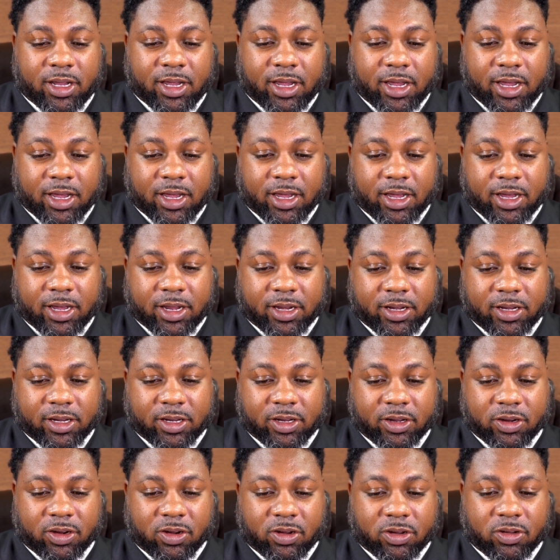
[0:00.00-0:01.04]
and
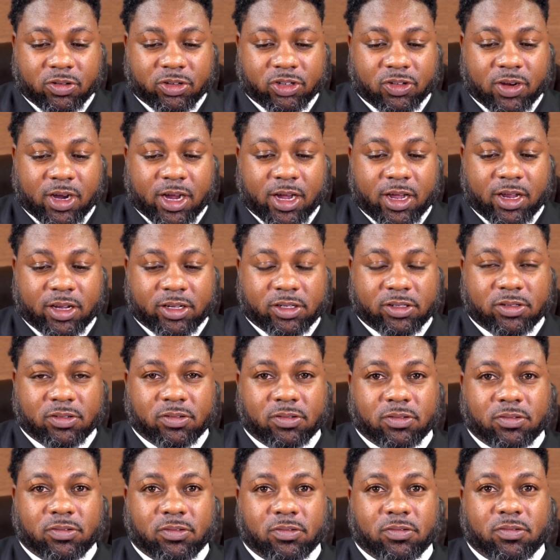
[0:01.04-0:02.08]
you're trying
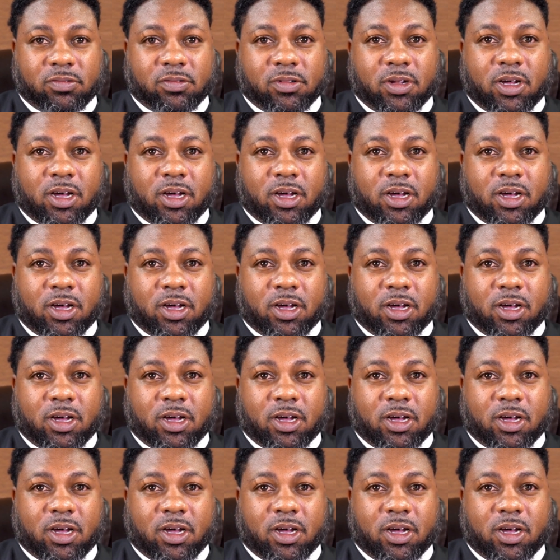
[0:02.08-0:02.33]
to